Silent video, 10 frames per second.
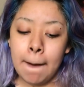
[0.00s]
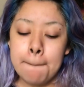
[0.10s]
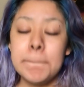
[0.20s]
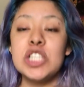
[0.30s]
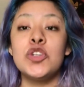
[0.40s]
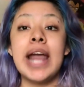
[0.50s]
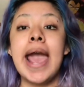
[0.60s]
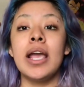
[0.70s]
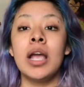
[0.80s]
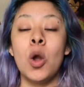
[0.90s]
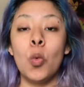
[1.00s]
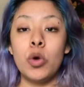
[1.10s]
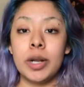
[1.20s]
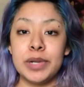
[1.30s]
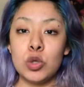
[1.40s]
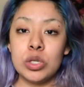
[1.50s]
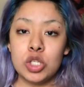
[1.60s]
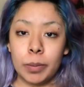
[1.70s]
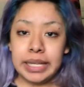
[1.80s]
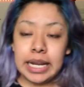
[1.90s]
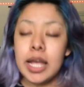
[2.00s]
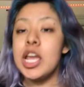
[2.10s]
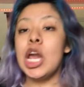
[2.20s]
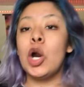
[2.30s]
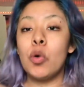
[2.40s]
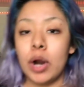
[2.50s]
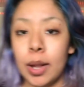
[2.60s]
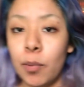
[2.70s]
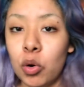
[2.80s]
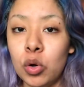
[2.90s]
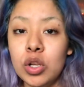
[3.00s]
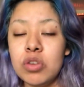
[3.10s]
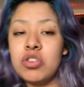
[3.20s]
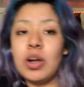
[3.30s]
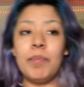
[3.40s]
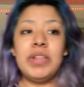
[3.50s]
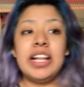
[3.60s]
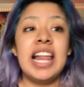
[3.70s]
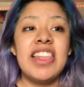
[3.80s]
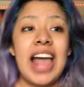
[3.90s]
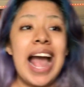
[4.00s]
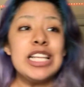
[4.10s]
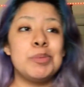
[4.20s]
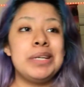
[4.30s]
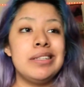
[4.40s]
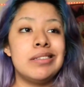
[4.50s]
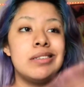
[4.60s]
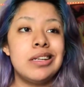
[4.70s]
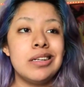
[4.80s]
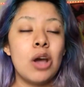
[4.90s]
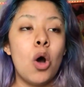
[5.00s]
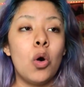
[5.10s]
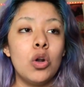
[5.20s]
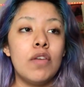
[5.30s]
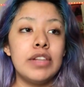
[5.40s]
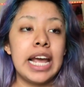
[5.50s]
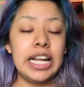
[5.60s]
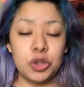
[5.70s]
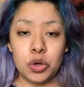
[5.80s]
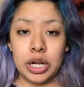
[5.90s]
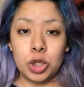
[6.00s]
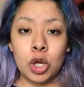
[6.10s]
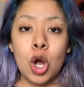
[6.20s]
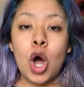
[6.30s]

But today we're gonna be doing something incredible, something that has been seen all over the internet.